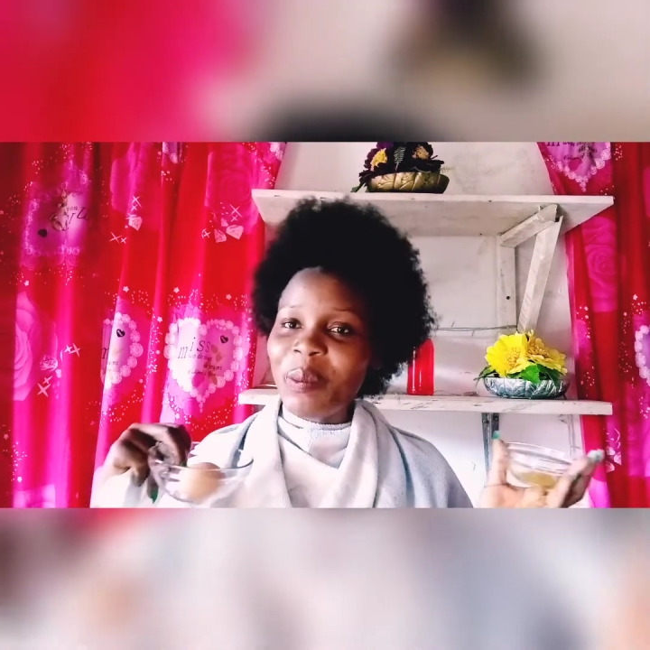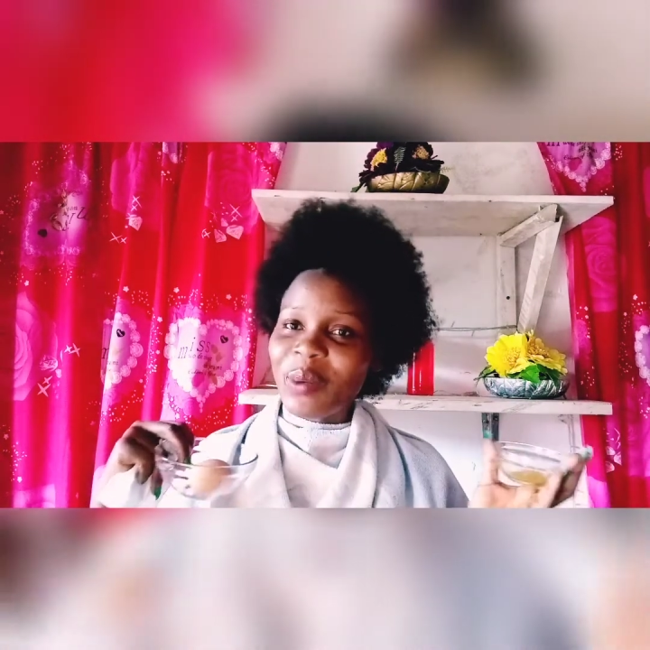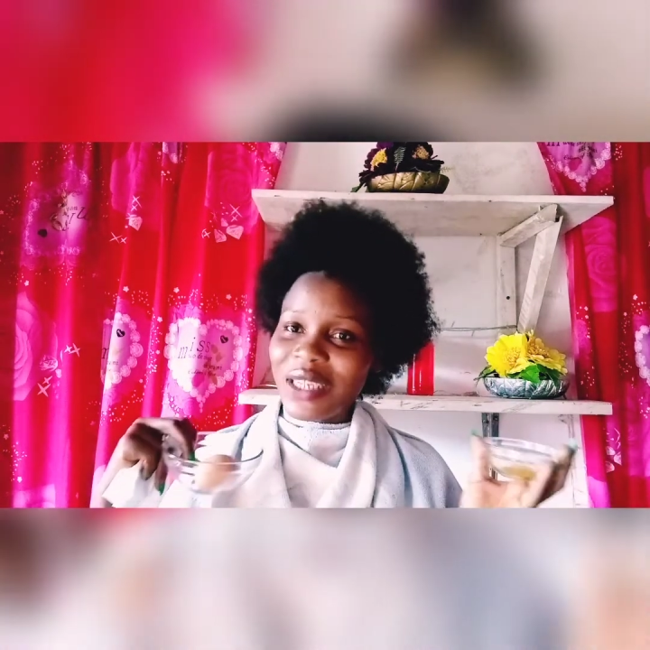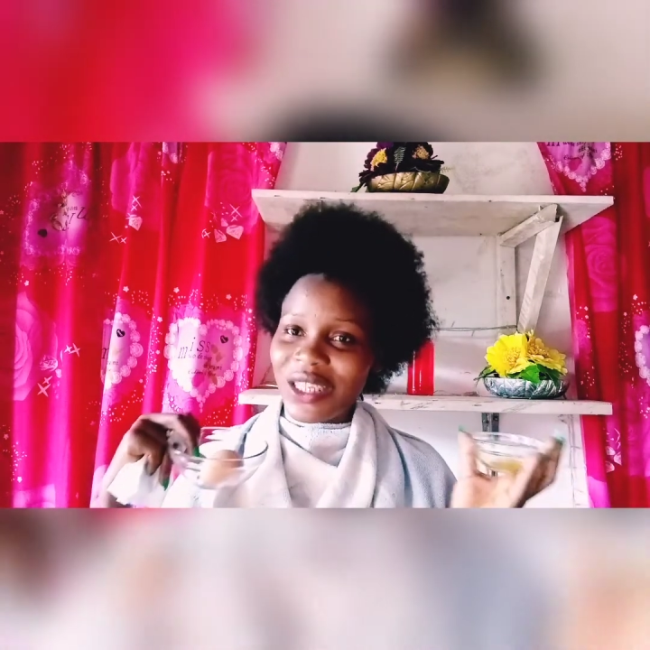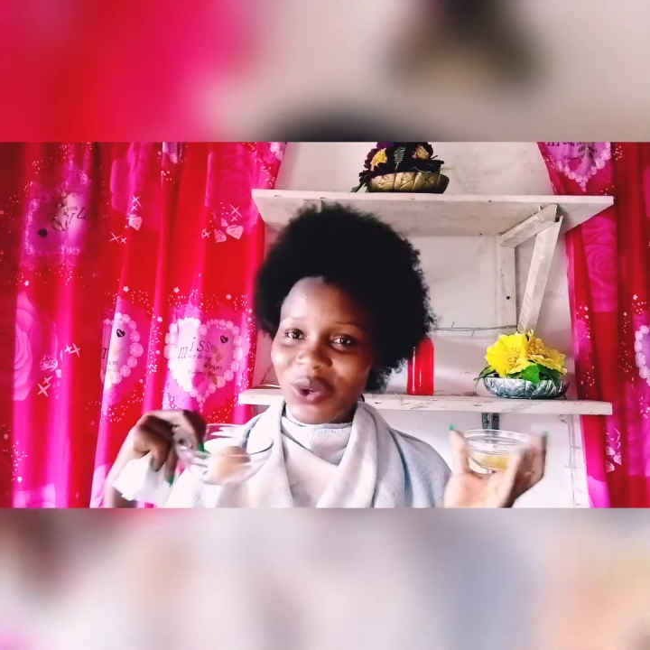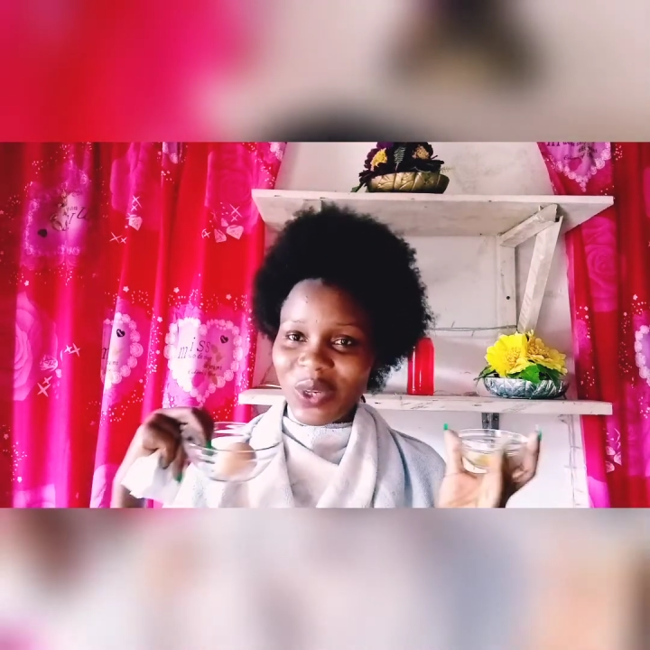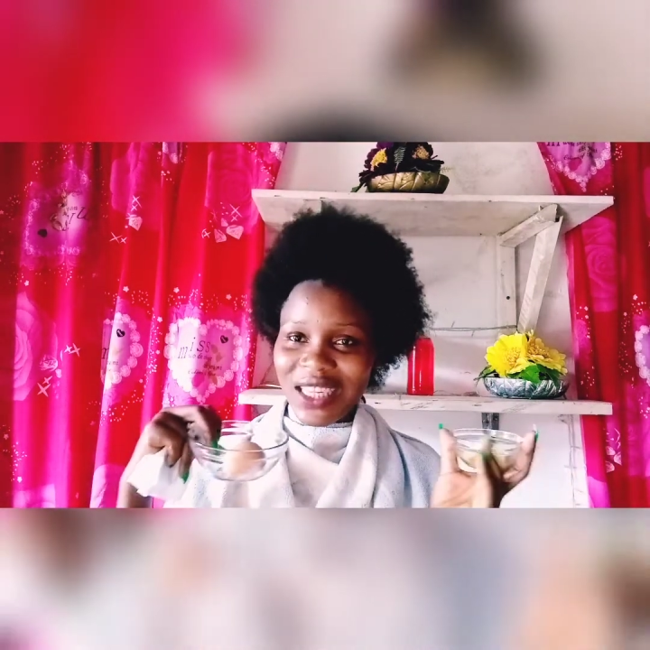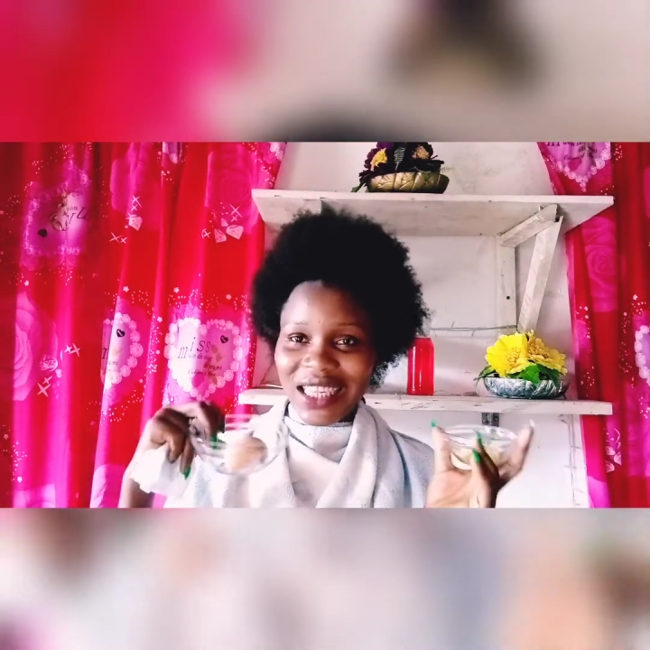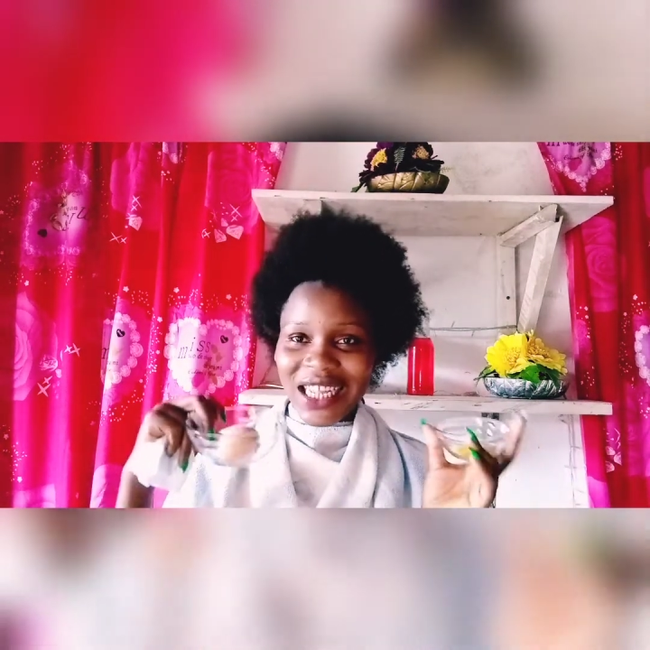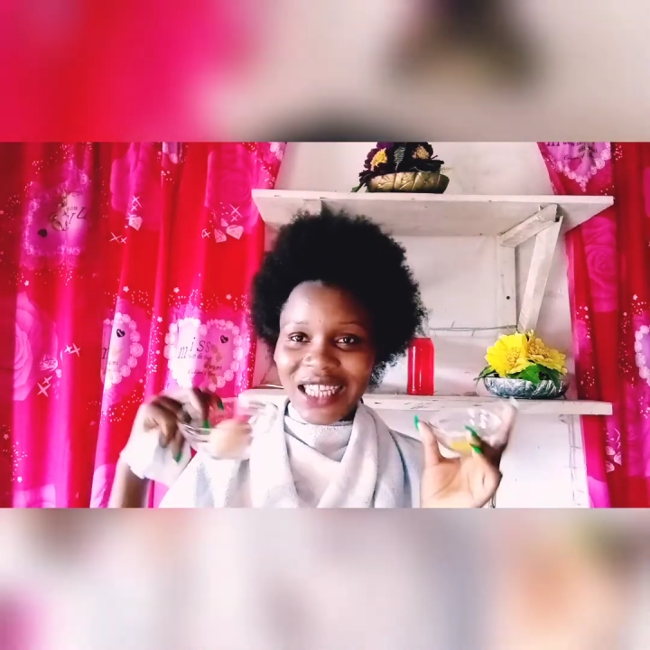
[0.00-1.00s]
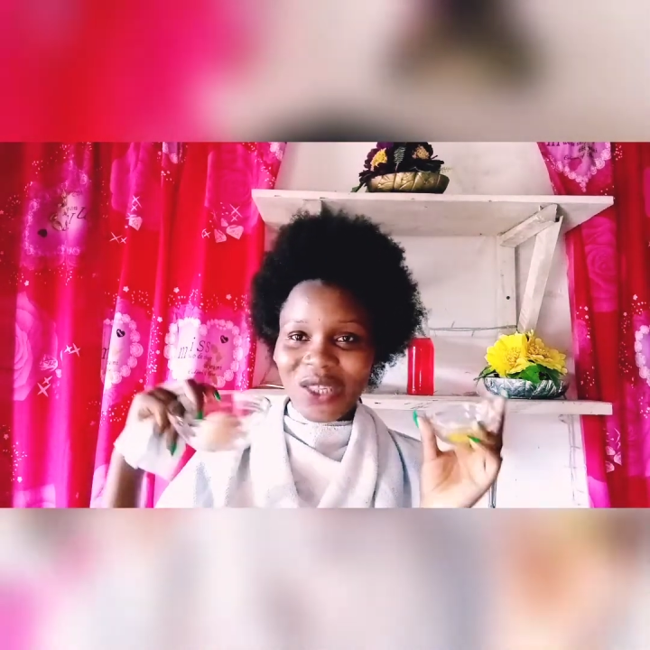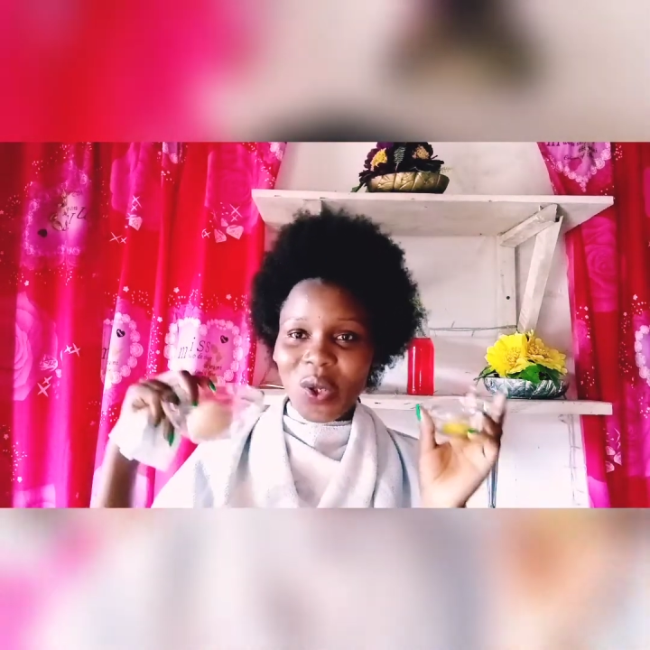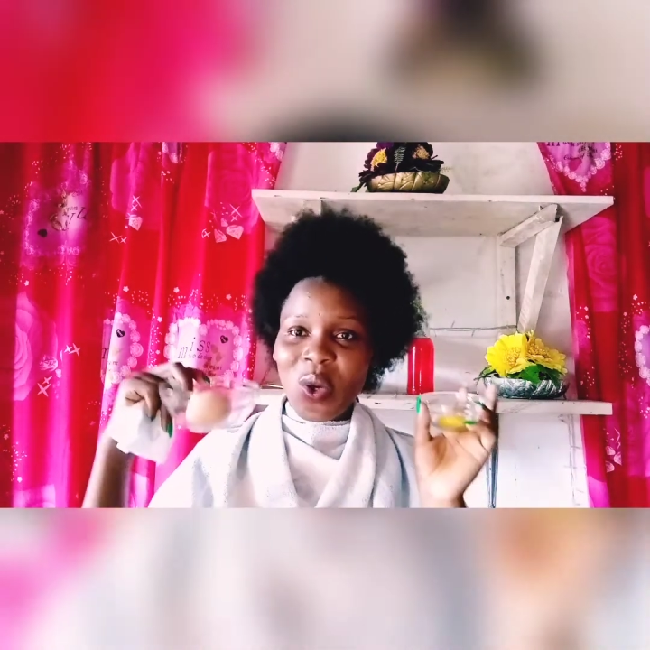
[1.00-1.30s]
But the truth is that